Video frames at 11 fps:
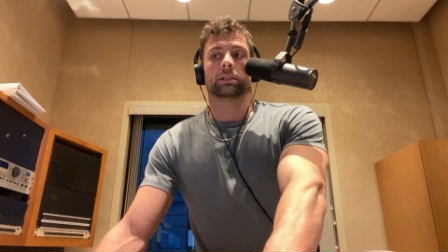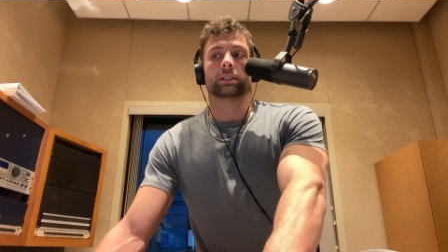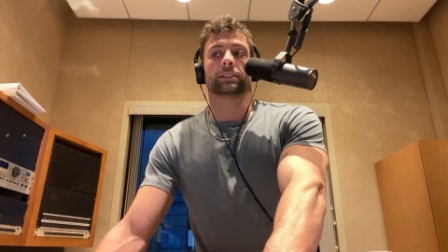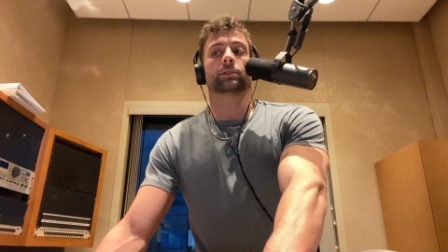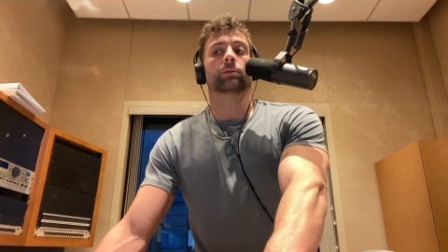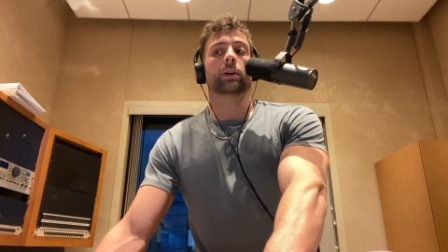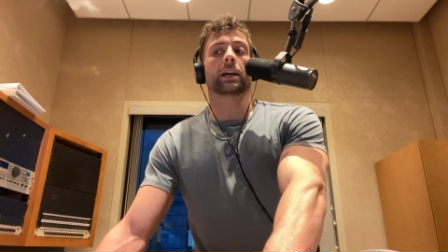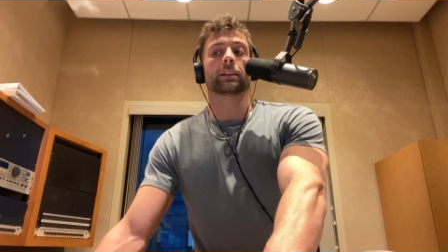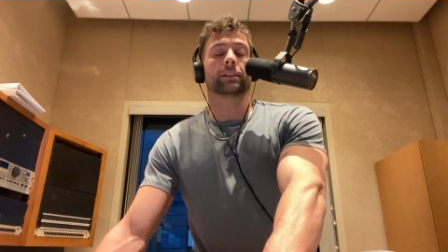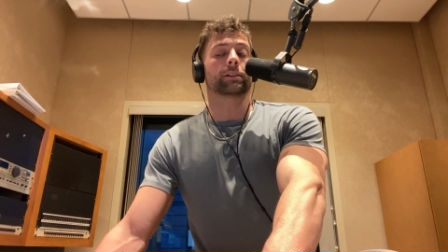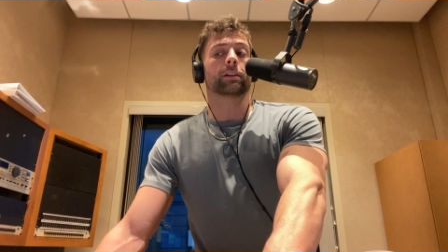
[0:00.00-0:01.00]
He's a
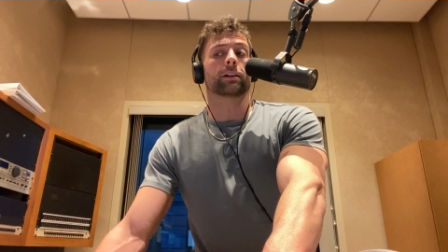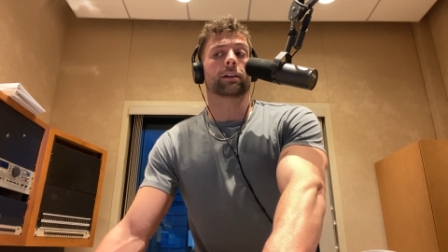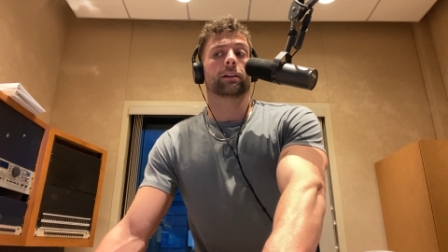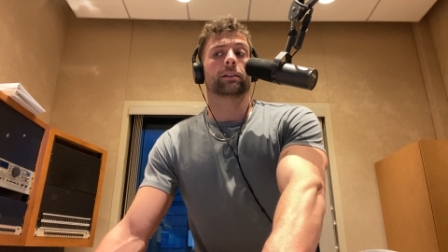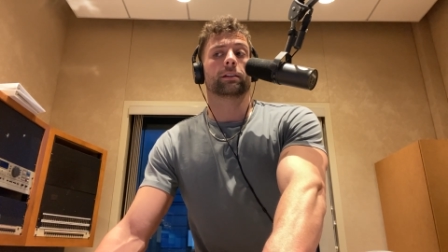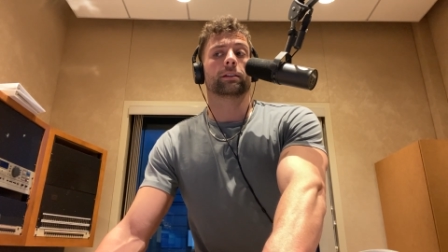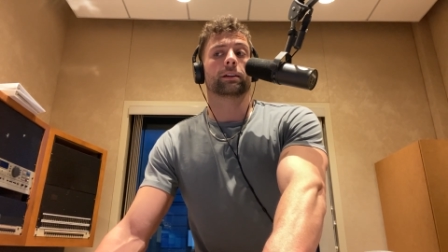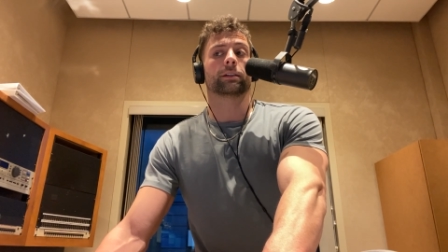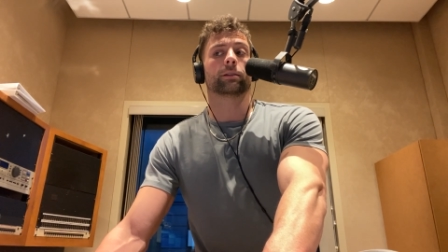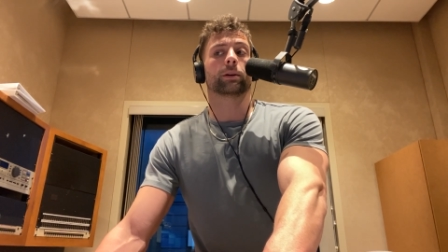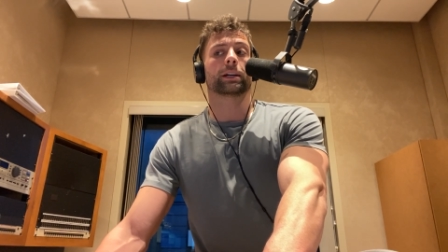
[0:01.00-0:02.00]
regular. I
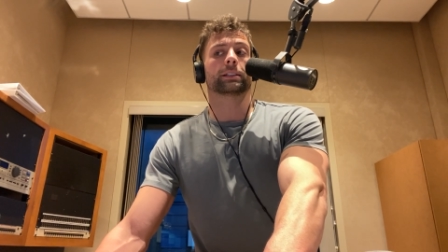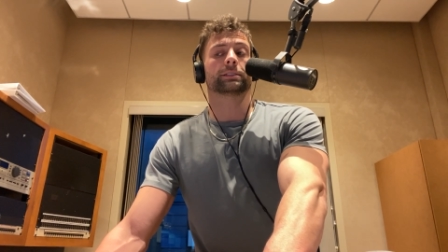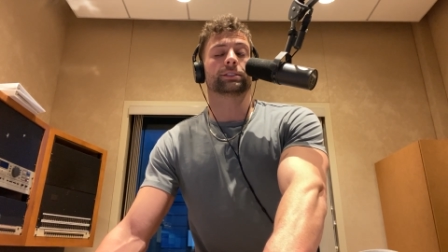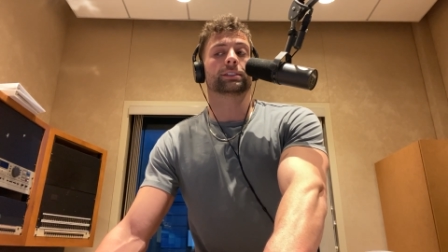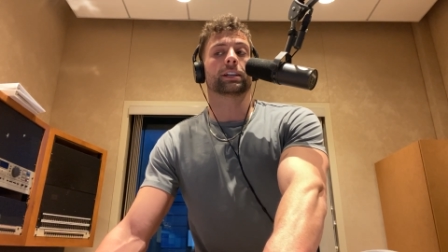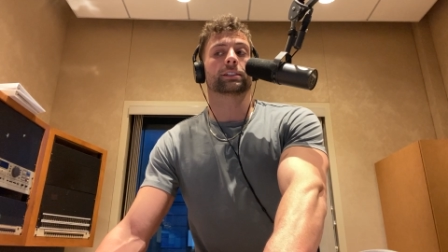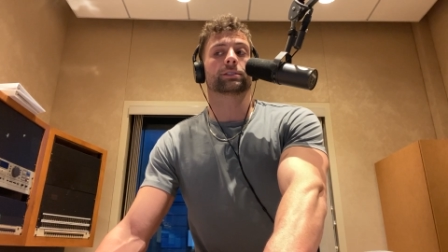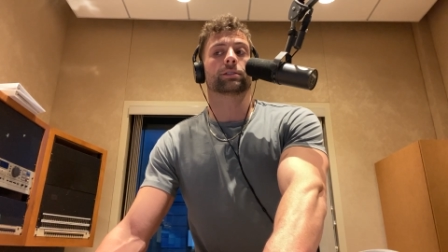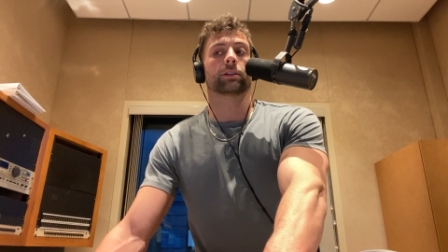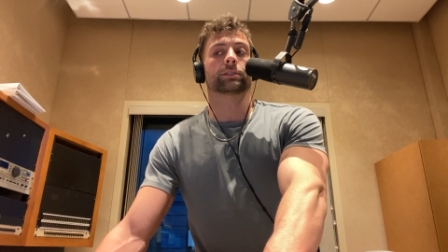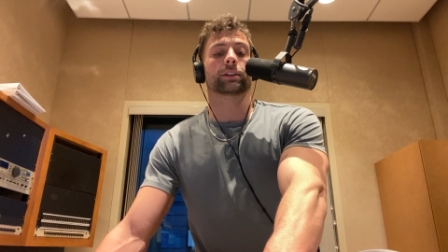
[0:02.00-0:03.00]
don't know why I just had a
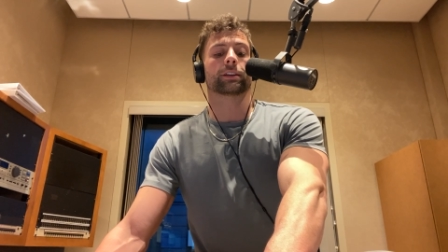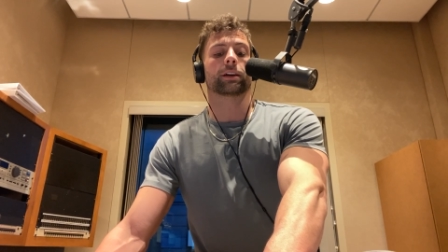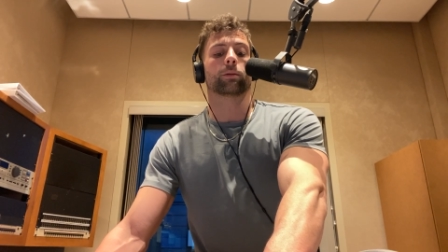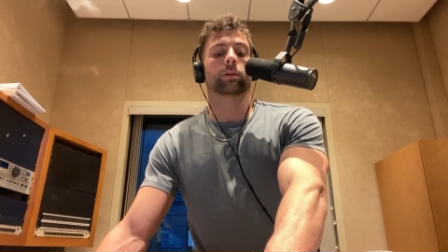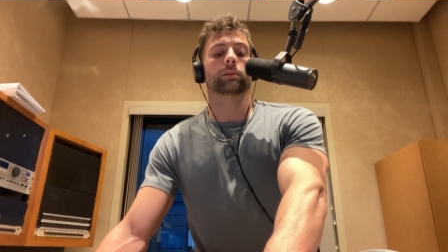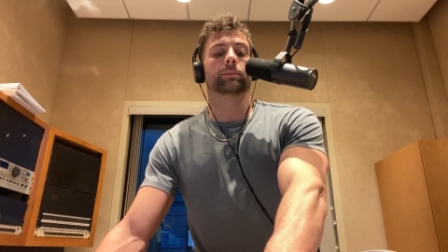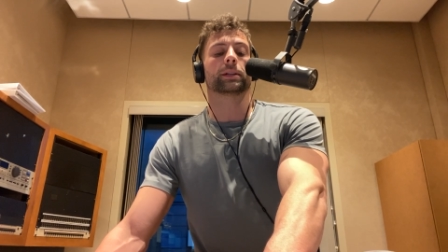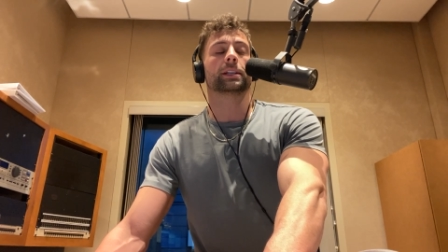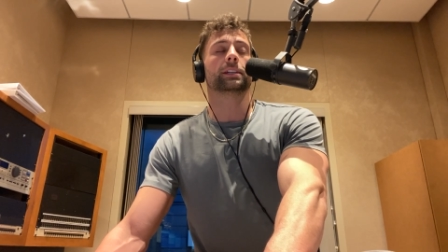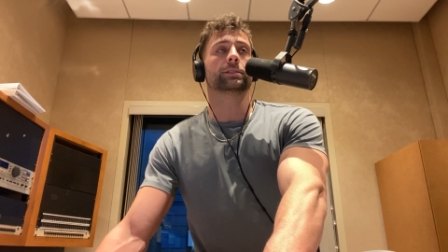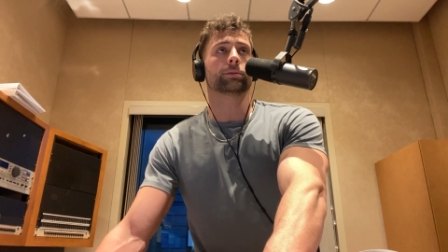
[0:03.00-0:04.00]
stroke during that word, but
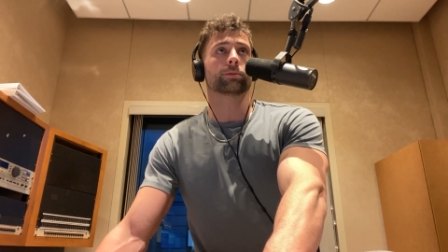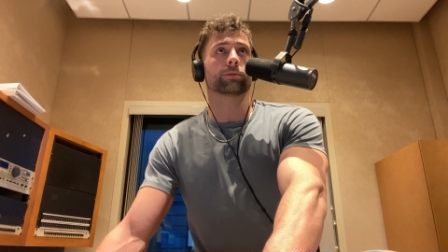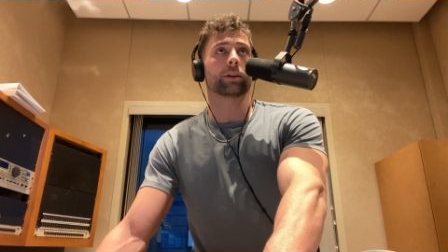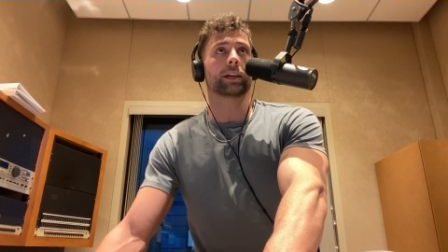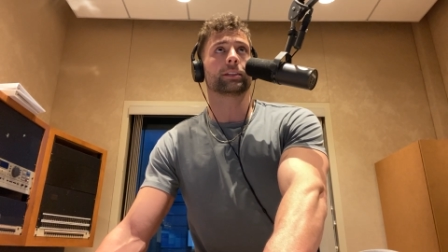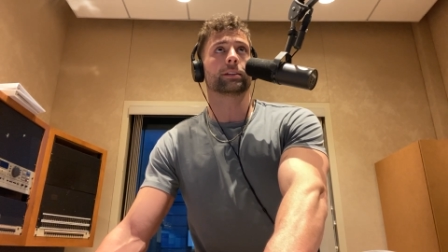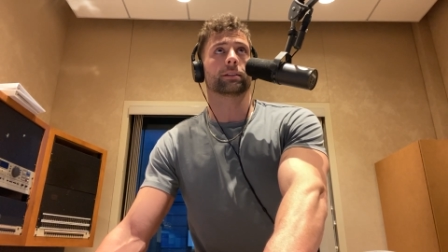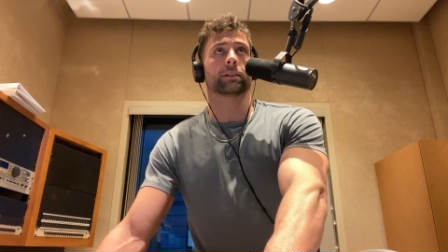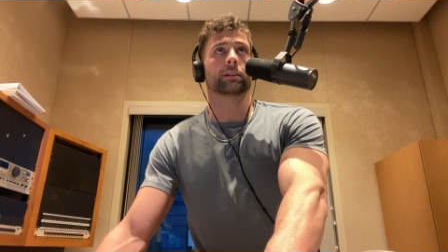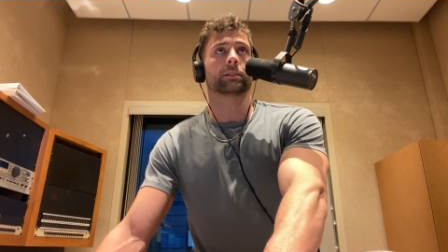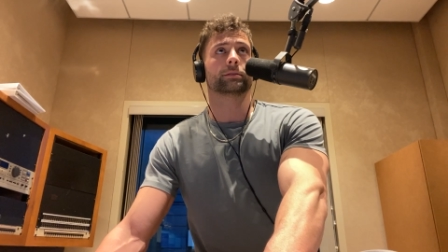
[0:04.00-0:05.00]
he's a
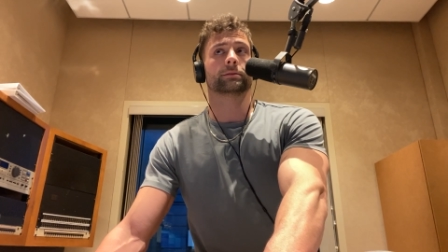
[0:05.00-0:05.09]
regular.